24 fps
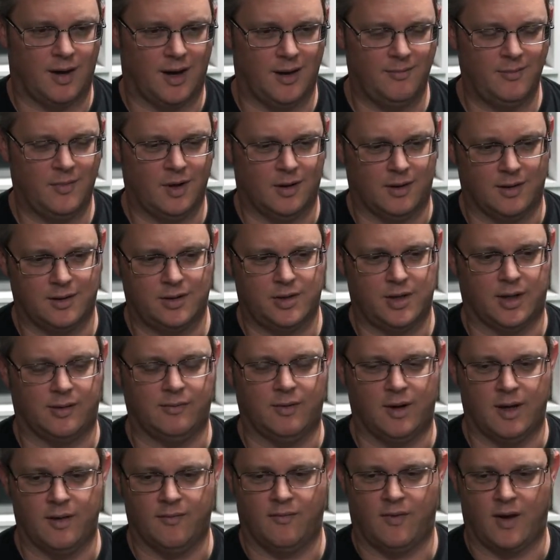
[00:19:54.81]
I'm not
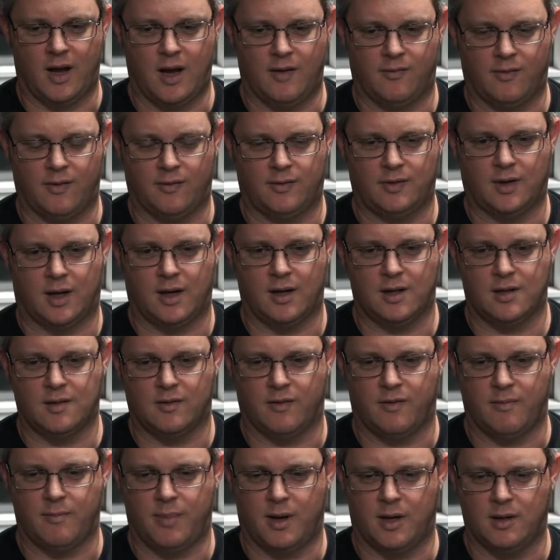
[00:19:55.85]
generally in favour of trying to sort
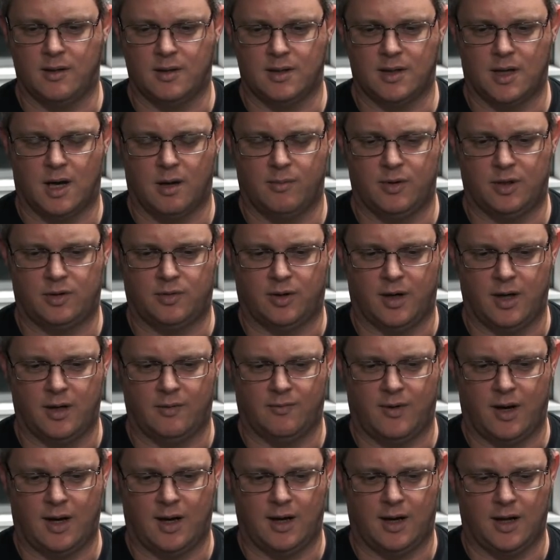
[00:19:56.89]
of impose arbitrary
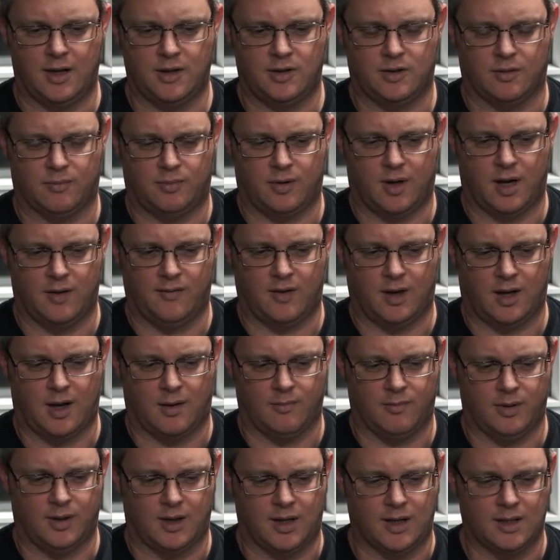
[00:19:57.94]
regulation on private
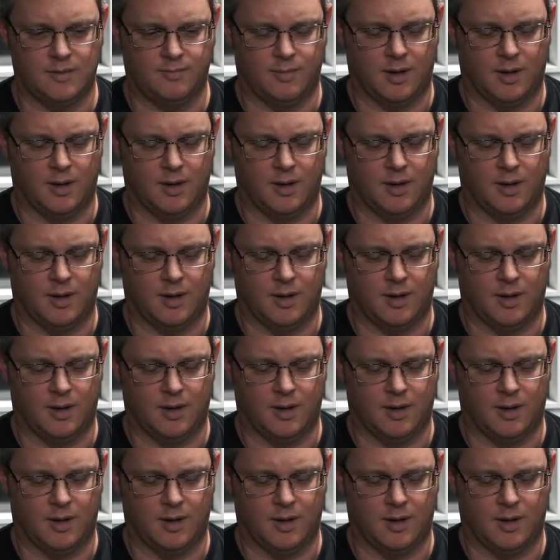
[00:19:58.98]
companies,